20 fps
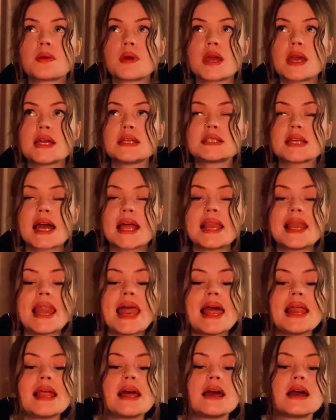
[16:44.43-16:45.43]
It's like,
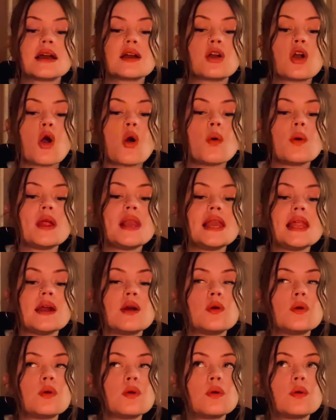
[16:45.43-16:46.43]
let go a
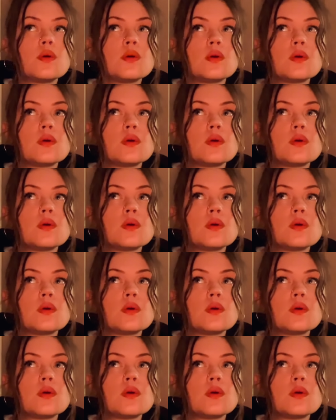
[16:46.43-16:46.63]
little.